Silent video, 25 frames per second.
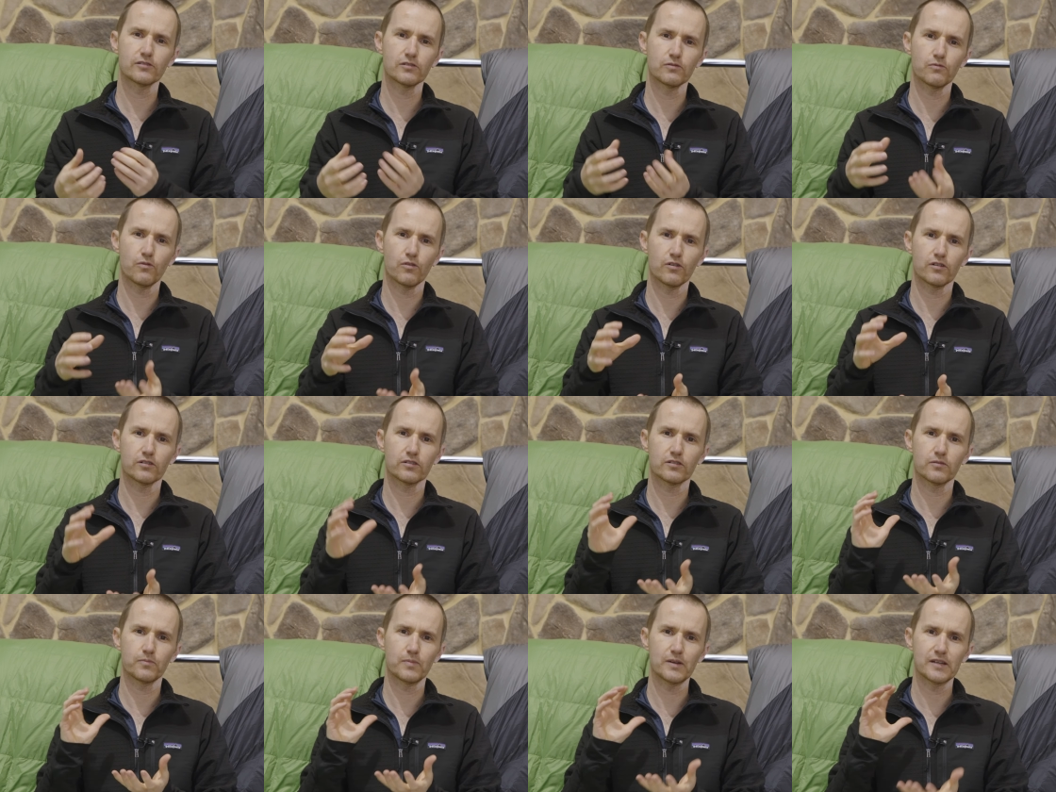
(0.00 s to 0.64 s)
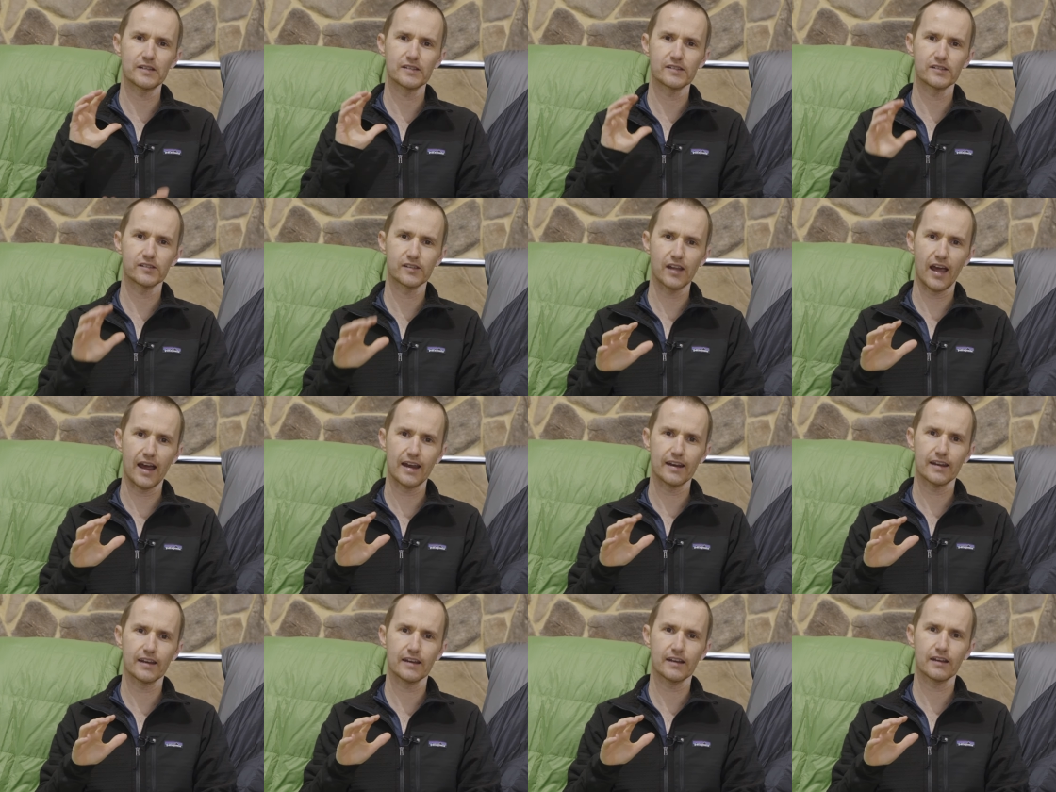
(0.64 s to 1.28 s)
you want it to be
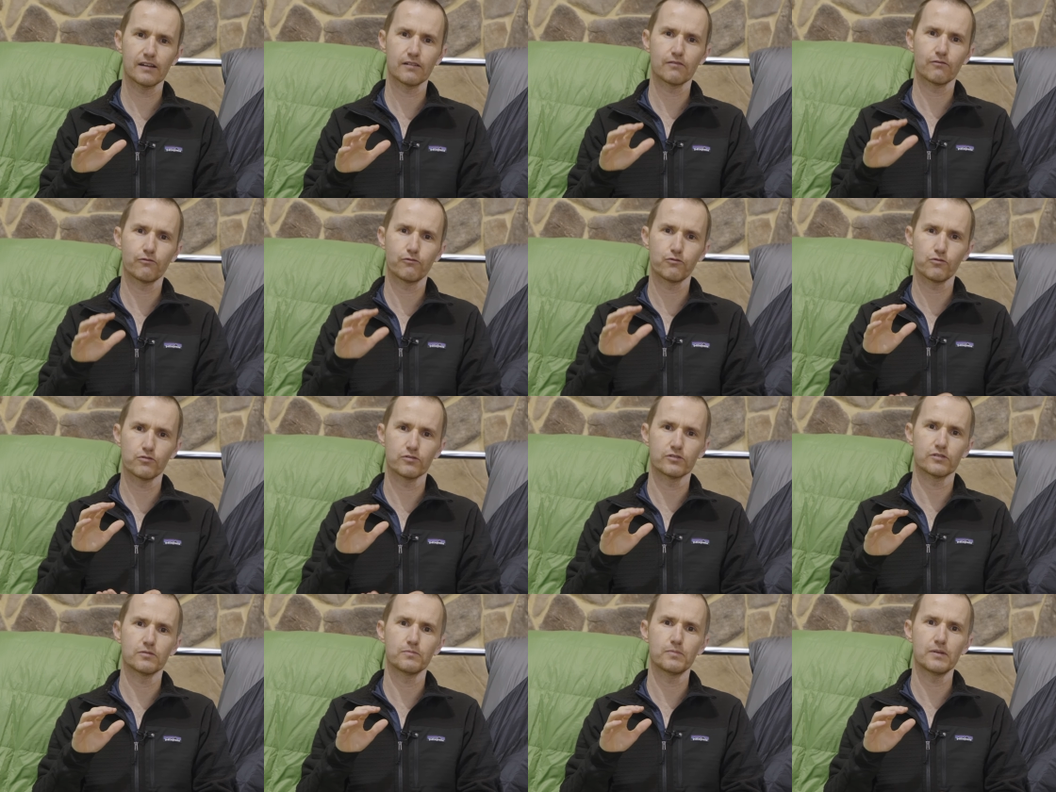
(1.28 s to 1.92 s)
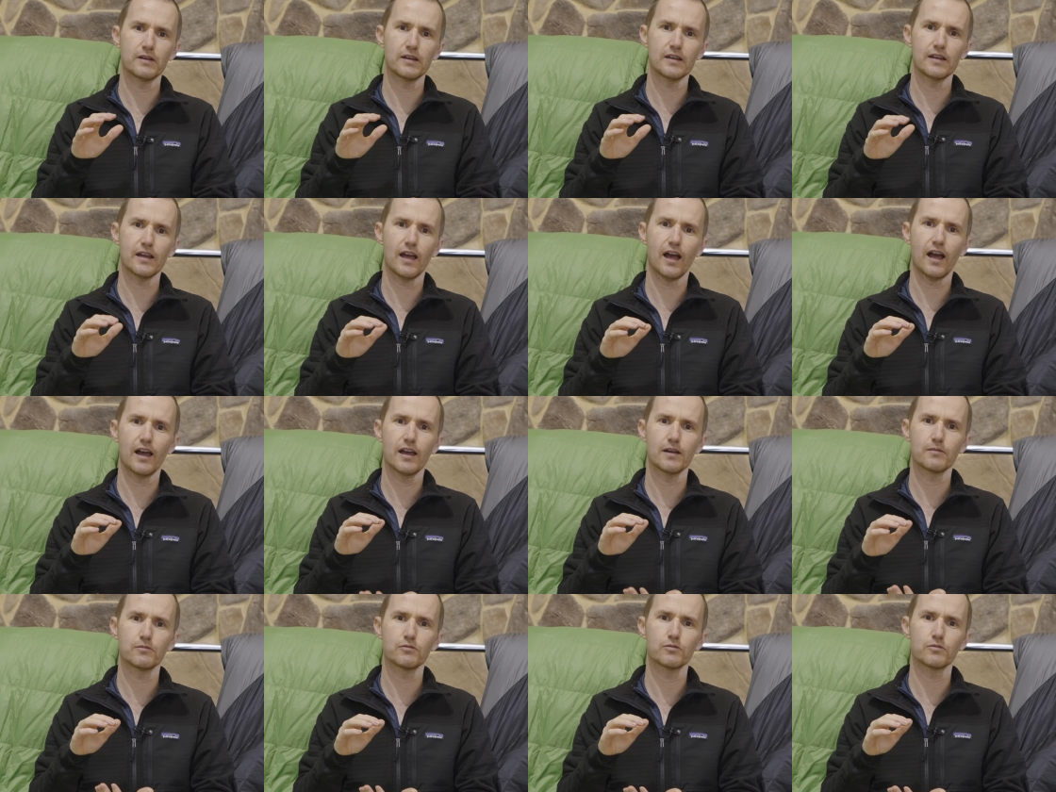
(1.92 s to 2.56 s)
static for it to be
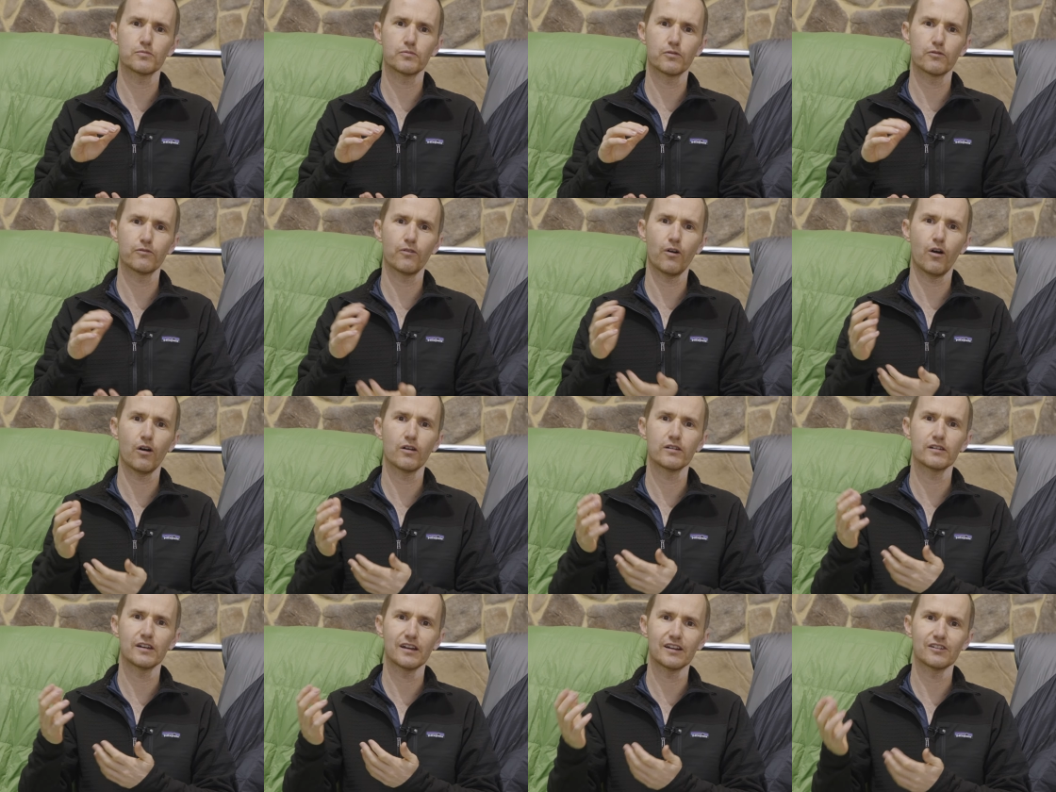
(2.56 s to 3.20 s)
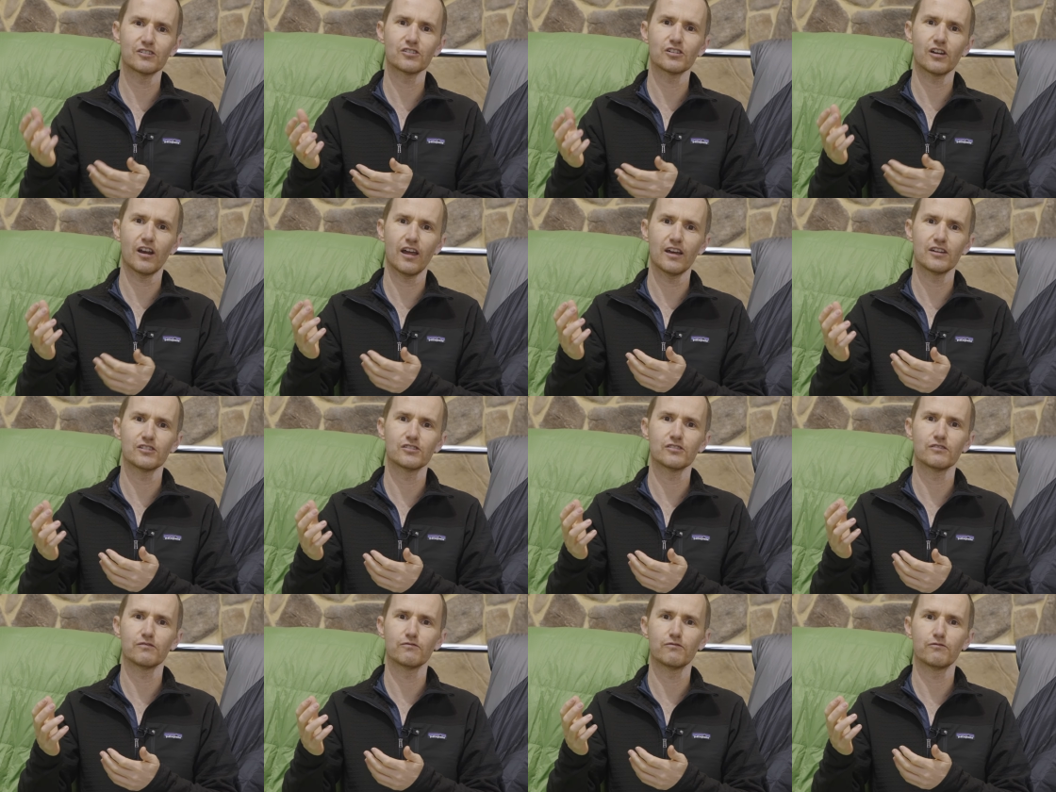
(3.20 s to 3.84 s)
able to provide an
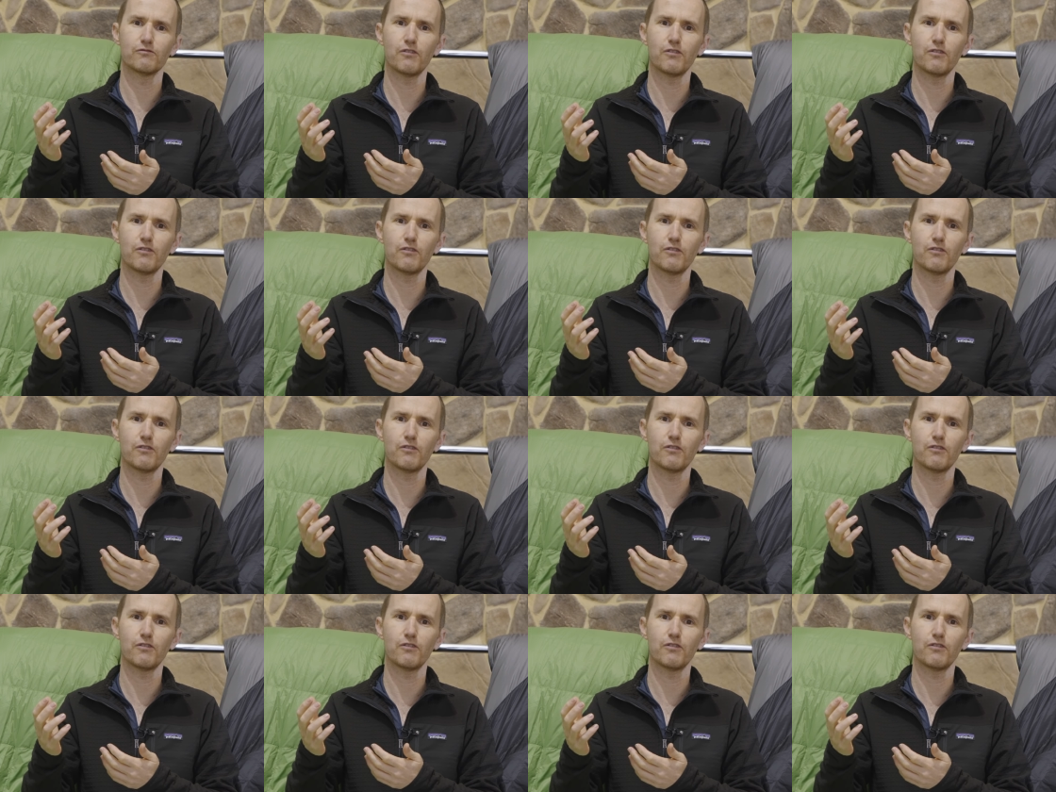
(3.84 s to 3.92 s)
insulation